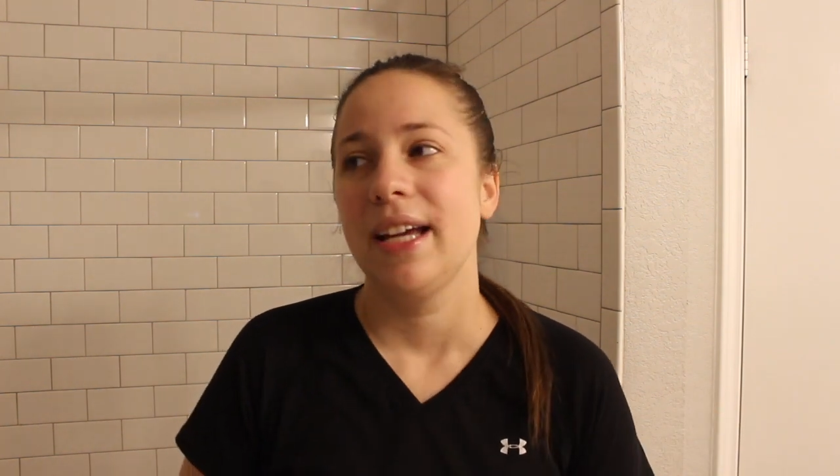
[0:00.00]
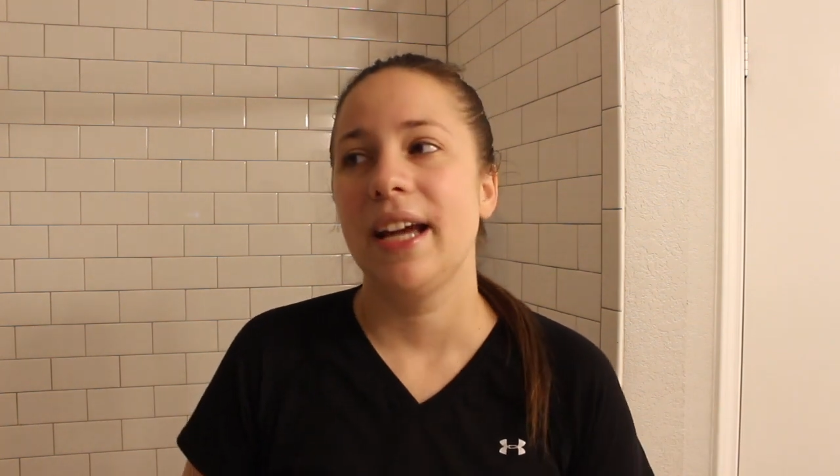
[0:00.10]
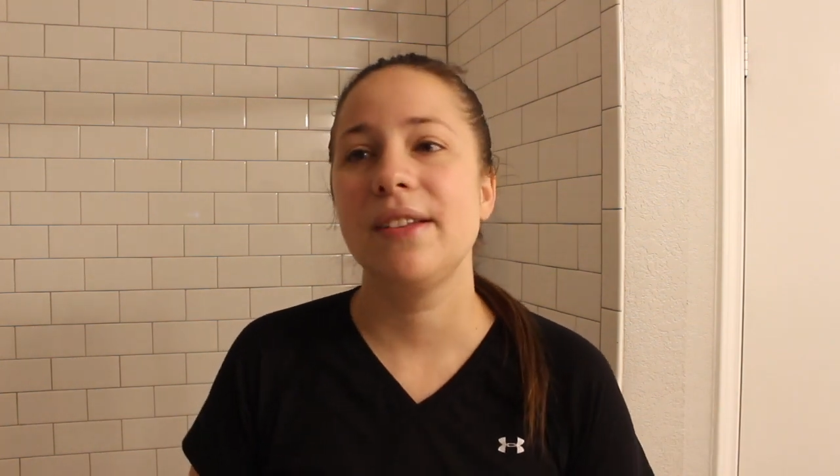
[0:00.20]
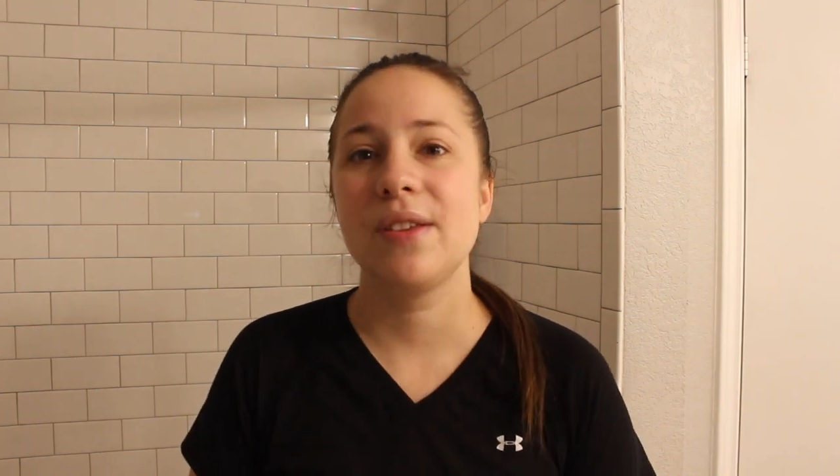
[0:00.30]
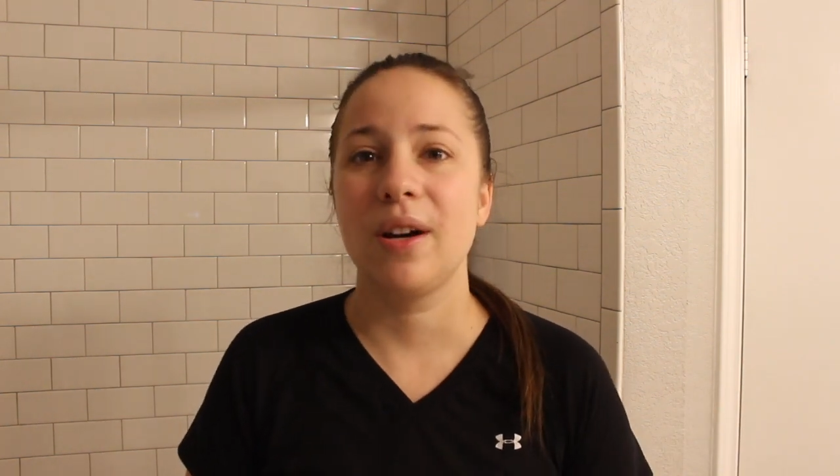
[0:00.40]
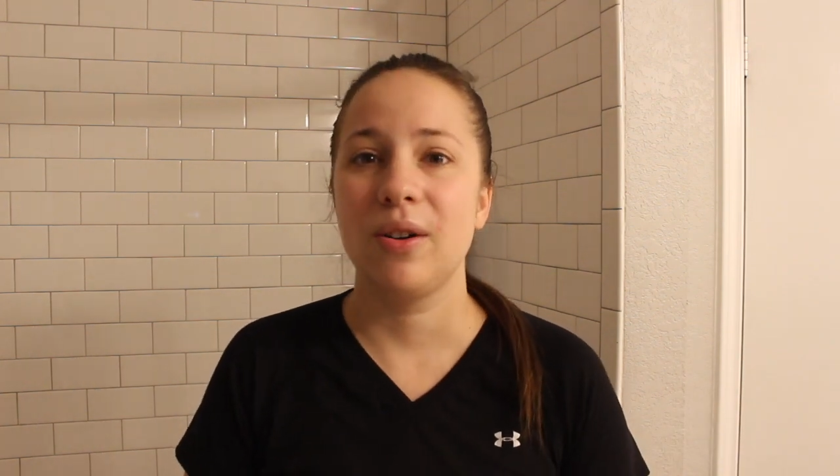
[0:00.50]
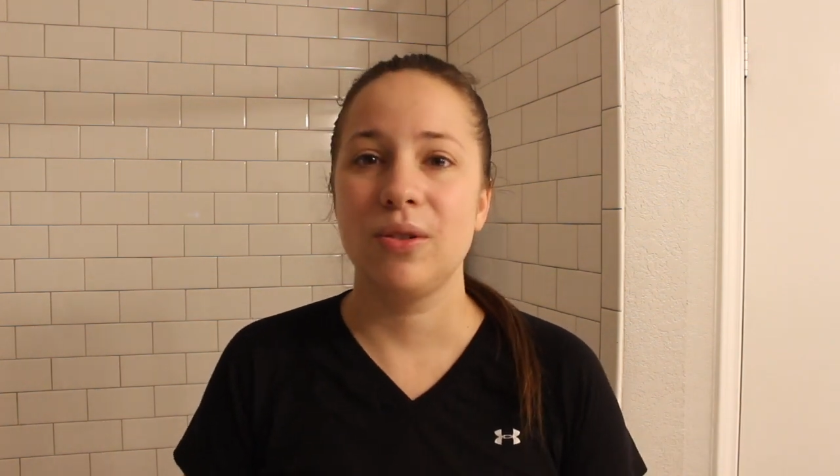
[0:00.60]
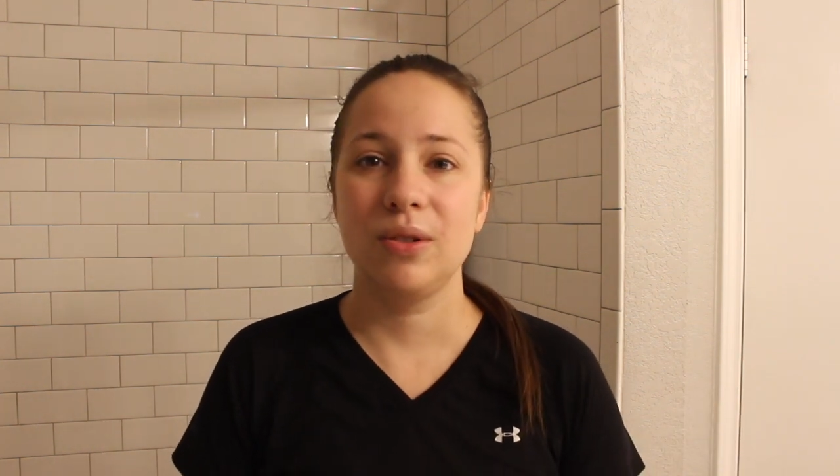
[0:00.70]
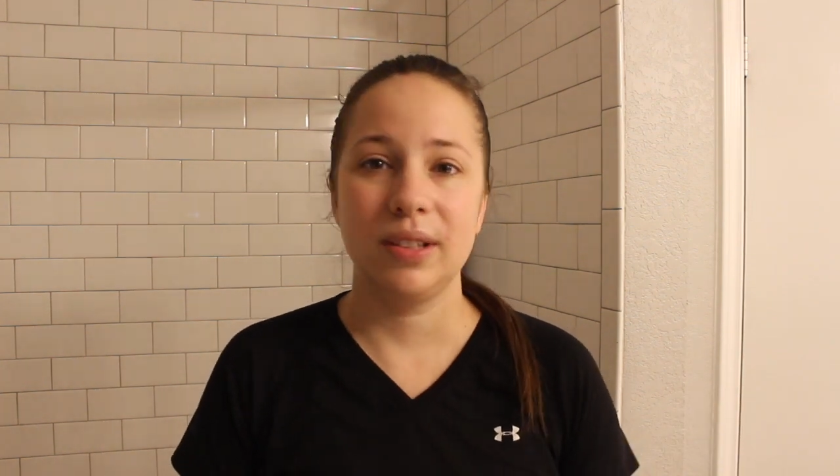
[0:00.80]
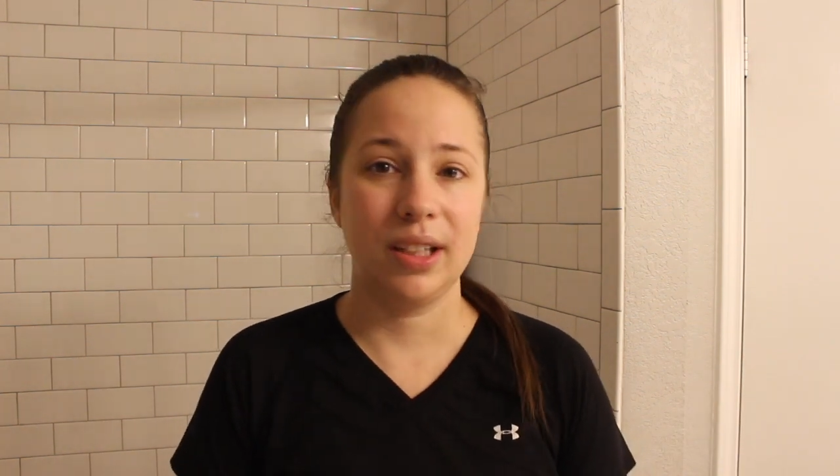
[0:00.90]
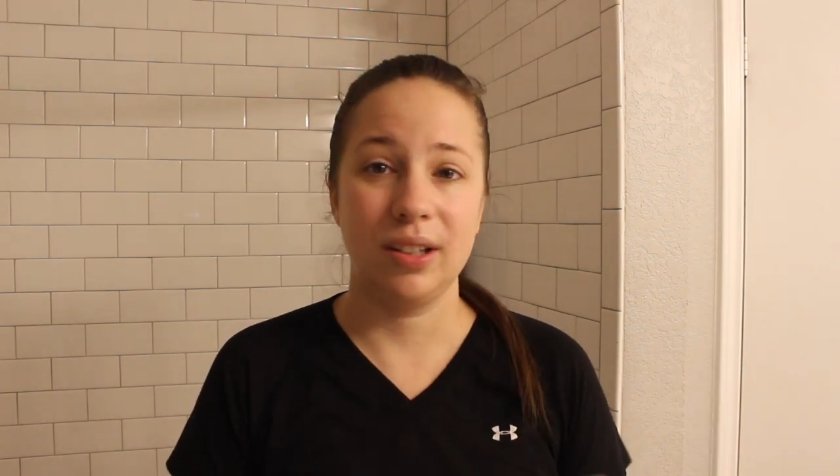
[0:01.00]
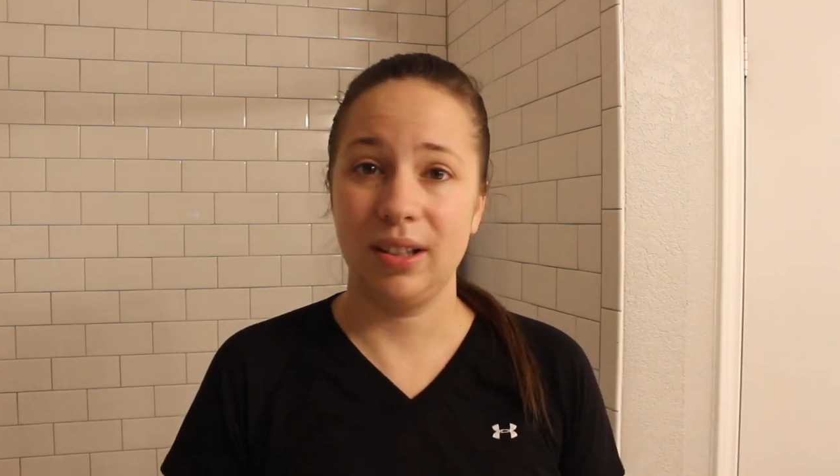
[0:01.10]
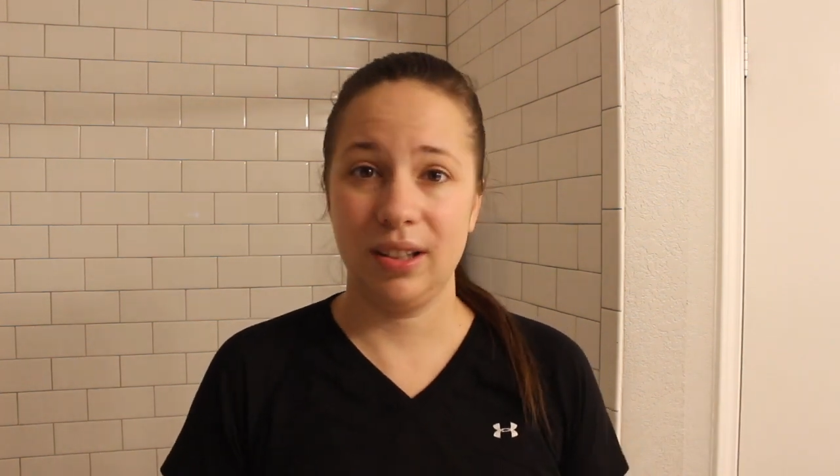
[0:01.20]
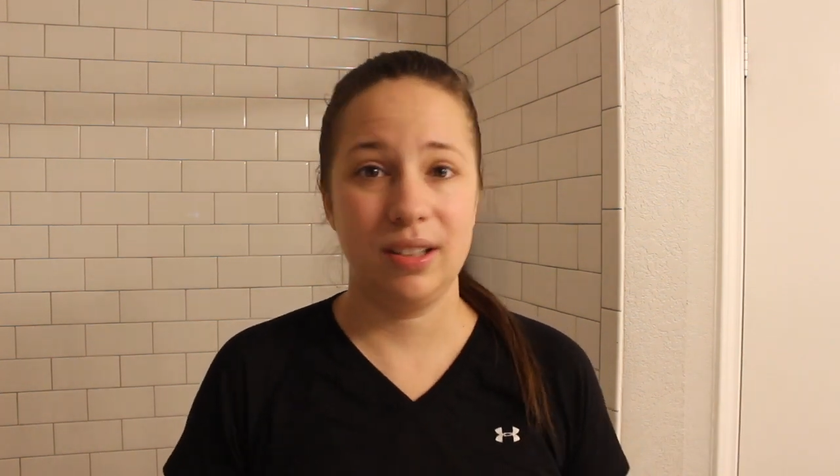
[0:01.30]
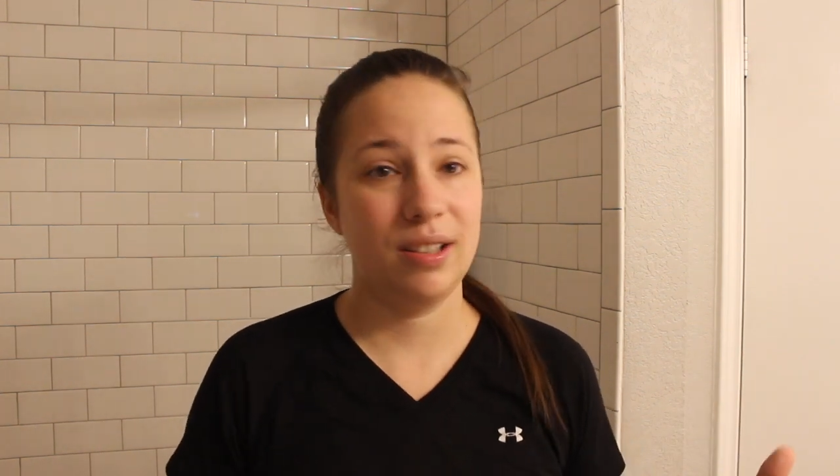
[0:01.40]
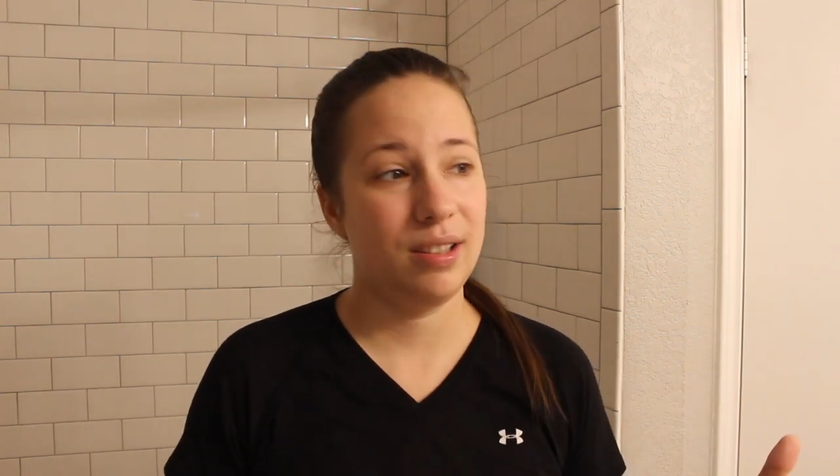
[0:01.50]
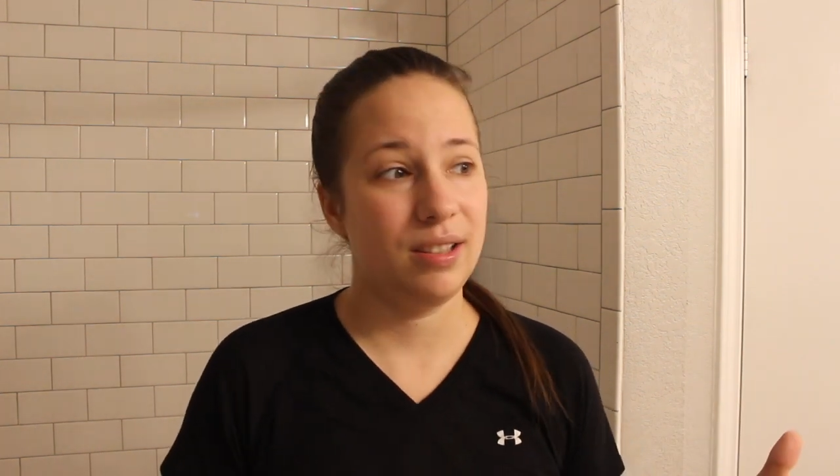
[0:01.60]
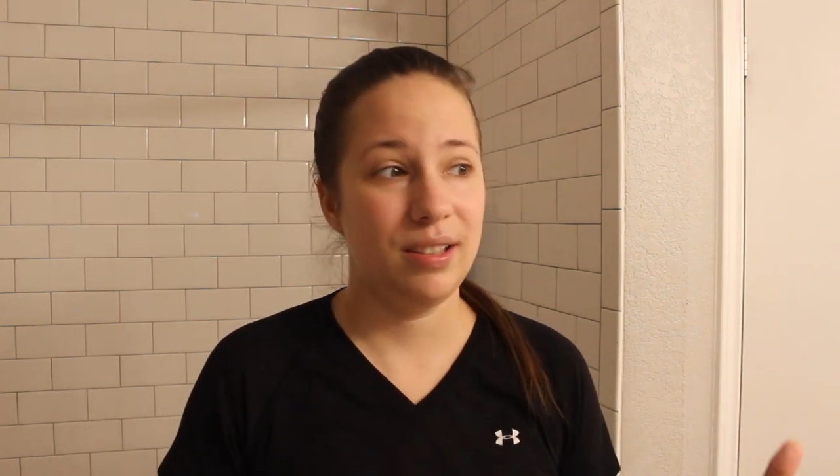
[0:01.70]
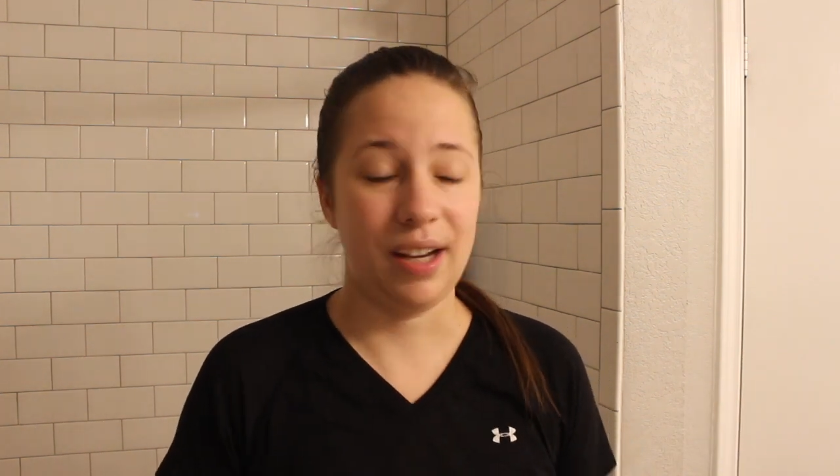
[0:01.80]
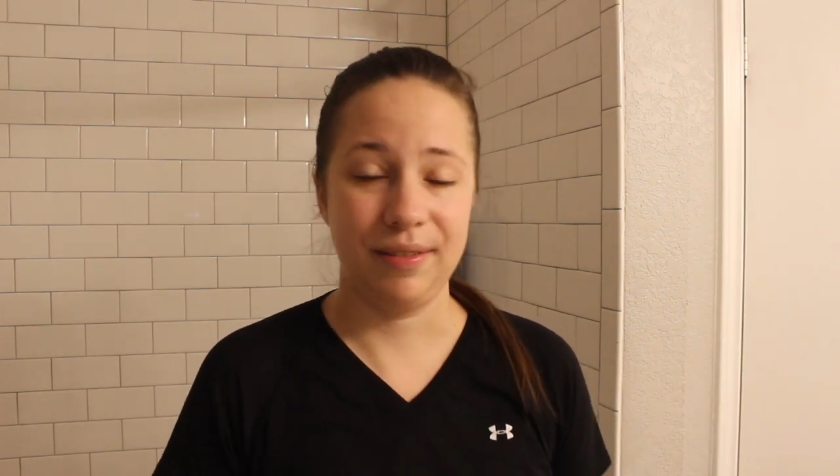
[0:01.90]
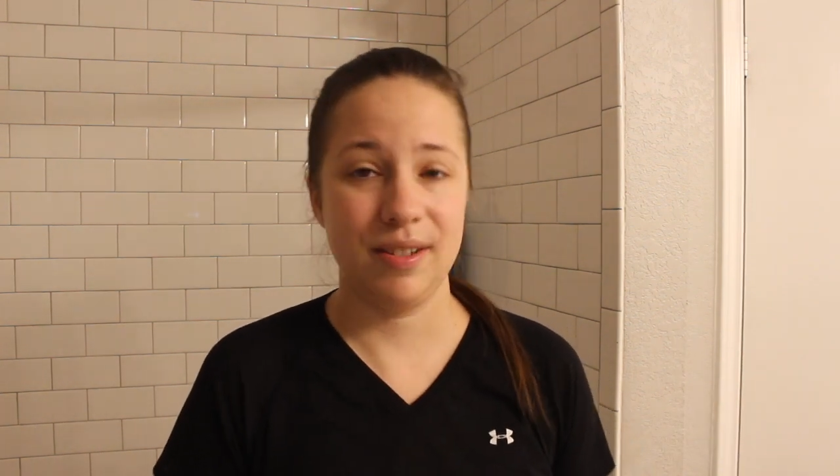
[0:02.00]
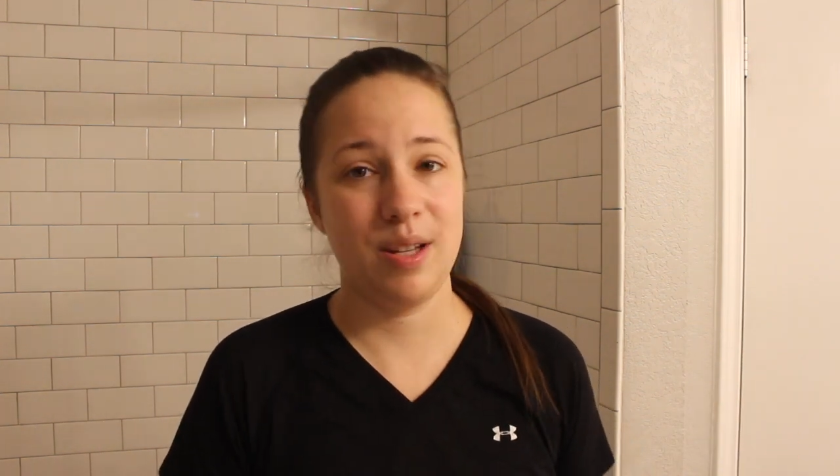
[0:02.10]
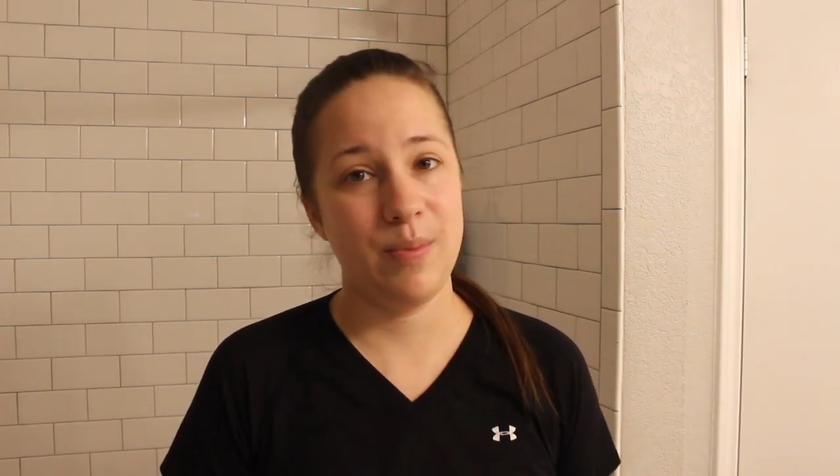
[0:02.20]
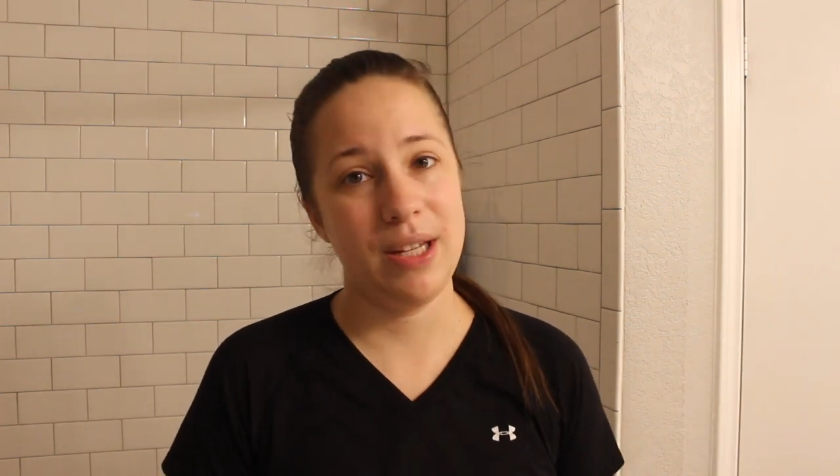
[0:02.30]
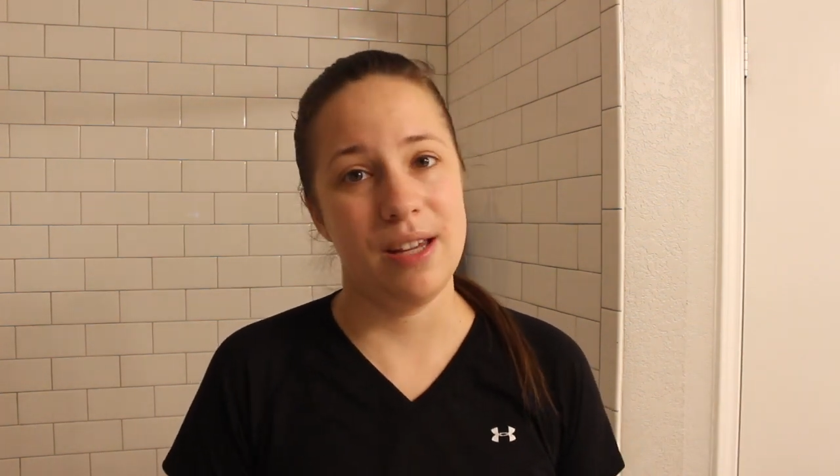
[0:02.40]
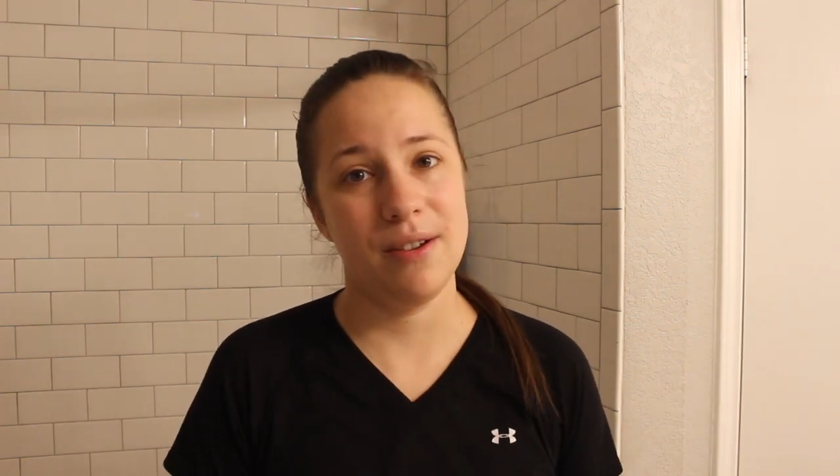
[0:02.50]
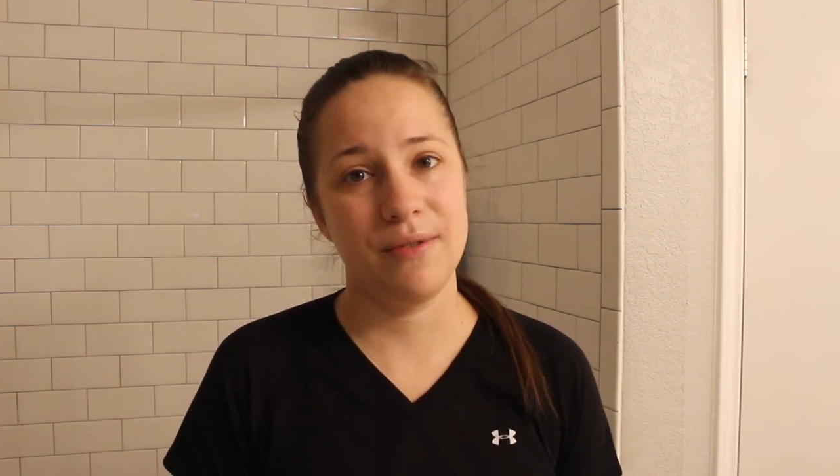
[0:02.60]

And so it could definitely be